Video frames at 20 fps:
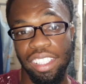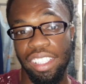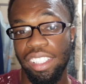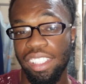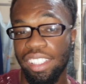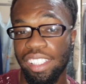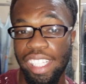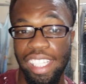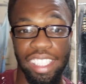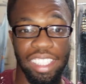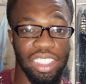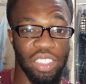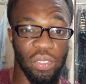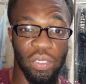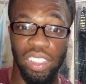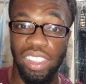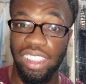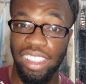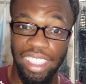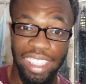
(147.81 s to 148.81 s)
That is
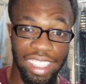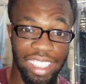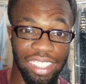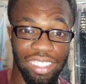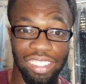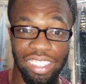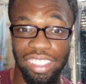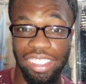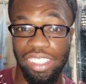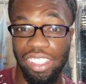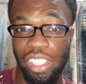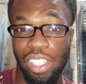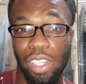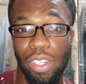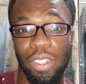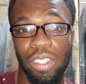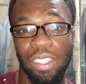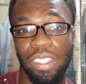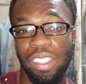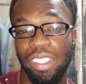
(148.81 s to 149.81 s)
ridiculous, yo.
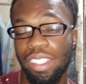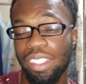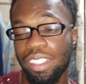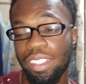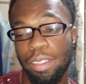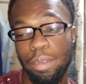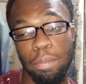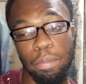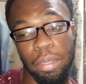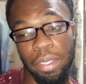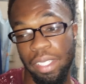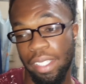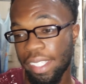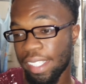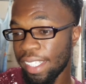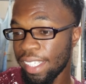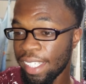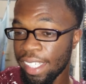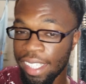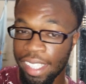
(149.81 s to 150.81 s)
But
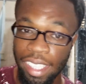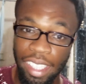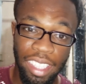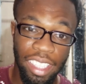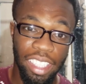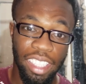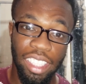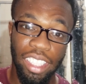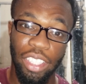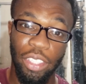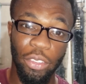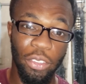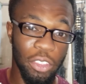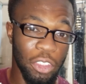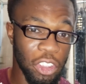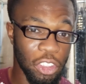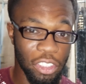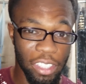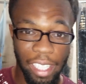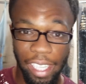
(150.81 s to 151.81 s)
huge
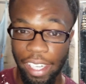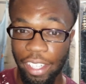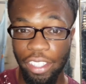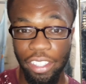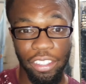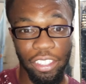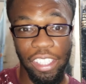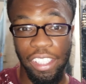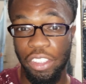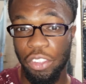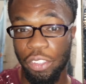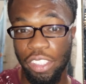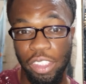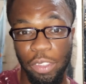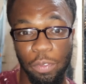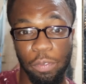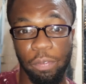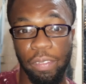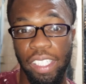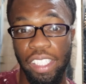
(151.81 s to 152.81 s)
haircut
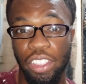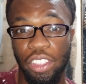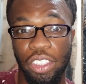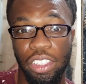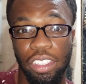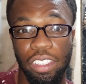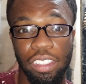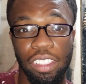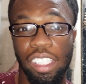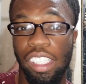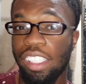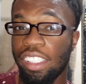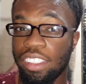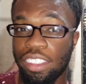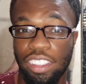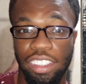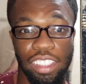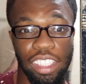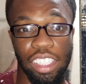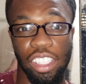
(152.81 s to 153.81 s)
transformation. I'm just
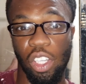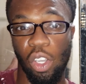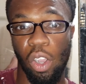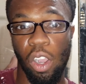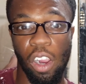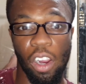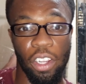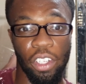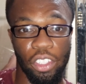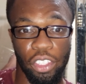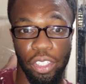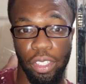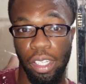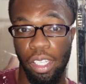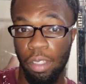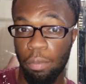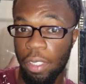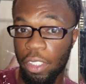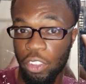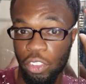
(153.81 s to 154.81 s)
gonna go harder.
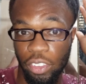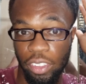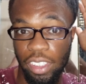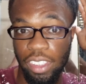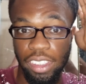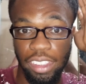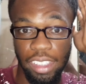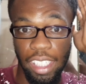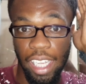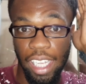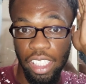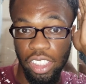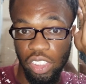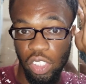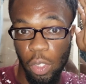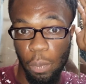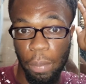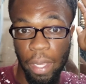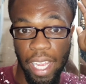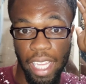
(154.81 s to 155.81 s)
Make sure these sides go
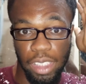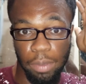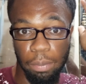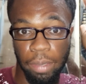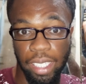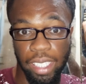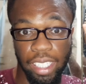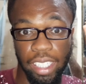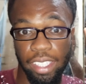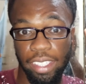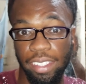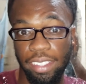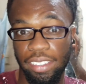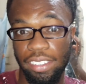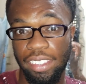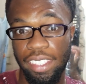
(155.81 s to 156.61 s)
past my ears.